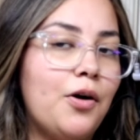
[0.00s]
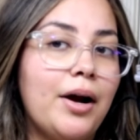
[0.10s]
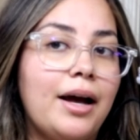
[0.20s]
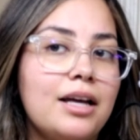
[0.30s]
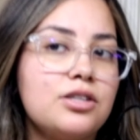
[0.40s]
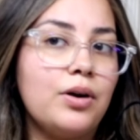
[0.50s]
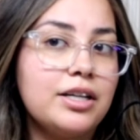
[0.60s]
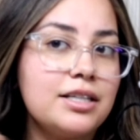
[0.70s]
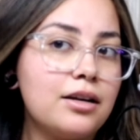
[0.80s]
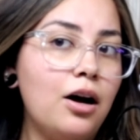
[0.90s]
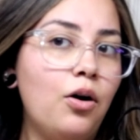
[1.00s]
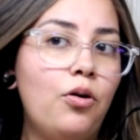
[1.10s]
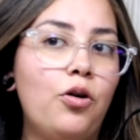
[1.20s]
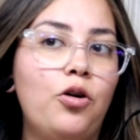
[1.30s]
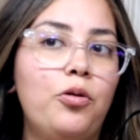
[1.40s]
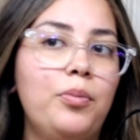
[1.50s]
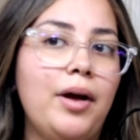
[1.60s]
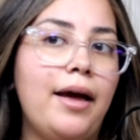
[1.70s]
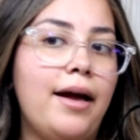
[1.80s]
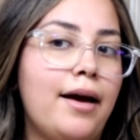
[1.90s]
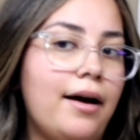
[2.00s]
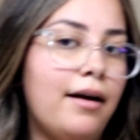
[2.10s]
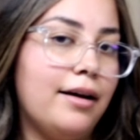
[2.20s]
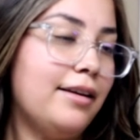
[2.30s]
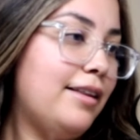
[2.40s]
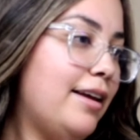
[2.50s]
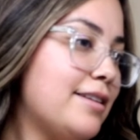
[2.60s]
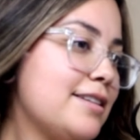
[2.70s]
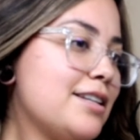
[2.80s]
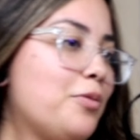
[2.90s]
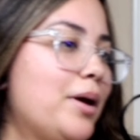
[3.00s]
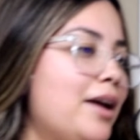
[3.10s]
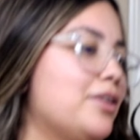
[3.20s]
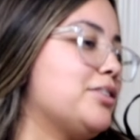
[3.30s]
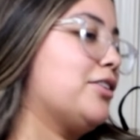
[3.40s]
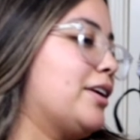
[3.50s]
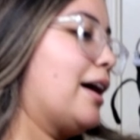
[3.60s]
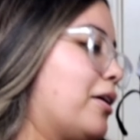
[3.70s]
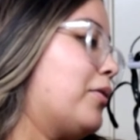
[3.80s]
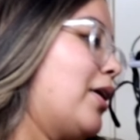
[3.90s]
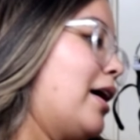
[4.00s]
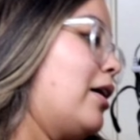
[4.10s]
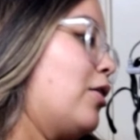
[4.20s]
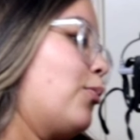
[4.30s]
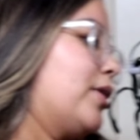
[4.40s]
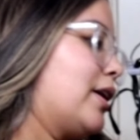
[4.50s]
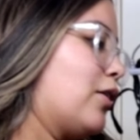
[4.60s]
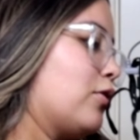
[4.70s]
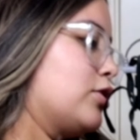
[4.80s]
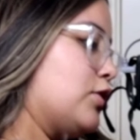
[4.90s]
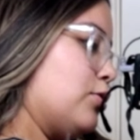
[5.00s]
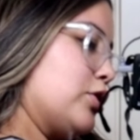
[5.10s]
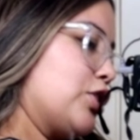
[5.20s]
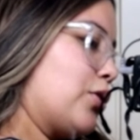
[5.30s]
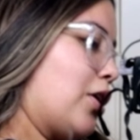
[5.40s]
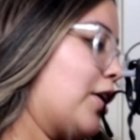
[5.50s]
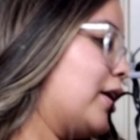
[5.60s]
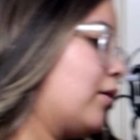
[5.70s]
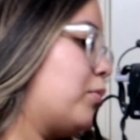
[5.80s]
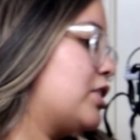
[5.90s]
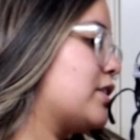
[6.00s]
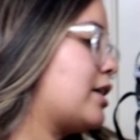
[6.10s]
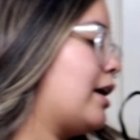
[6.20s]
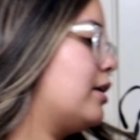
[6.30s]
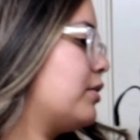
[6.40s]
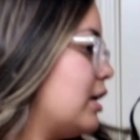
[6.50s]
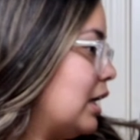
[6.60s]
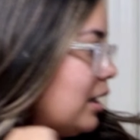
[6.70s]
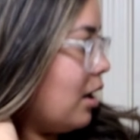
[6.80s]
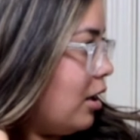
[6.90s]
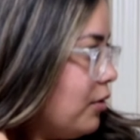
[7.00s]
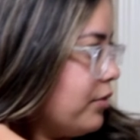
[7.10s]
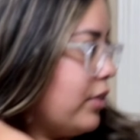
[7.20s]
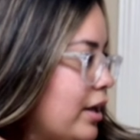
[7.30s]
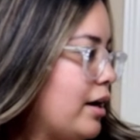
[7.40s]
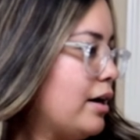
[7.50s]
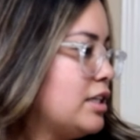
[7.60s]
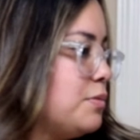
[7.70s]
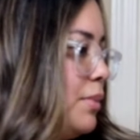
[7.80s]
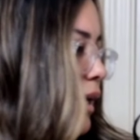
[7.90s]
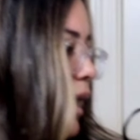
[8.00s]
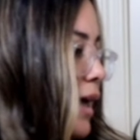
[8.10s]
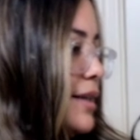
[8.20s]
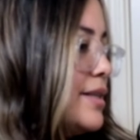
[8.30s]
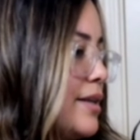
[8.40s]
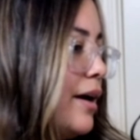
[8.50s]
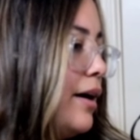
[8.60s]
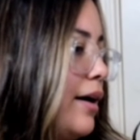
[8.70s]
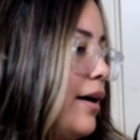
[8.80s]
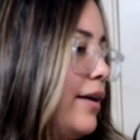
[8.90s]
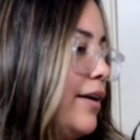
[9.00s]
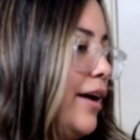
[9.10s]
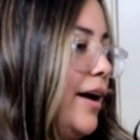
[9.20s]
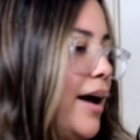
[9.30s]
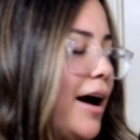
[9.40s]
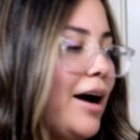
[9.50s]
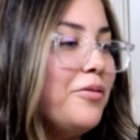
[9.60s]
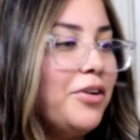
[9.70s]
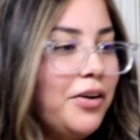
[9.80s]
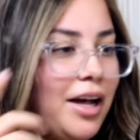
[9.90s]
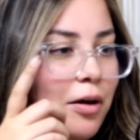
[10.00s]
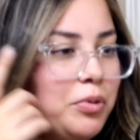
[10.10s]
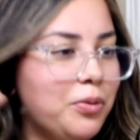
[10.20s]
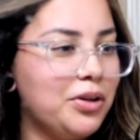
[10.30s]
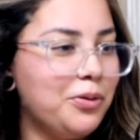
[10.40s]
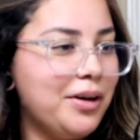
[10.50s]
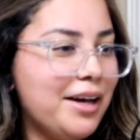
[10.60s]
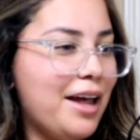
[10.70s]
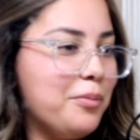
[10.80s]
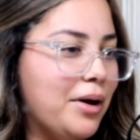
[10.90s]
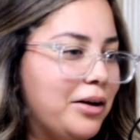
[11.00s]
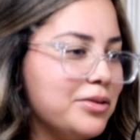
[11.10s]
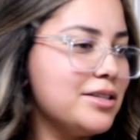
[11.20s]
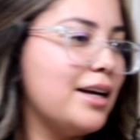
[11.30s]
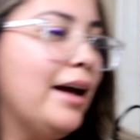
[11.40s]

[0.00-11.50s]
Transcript: Alright guys, so I just got home and this is how my hair turned out. We didn't go too short on it, we just kind of cut off the split ends and I'm very happy with the way it came out.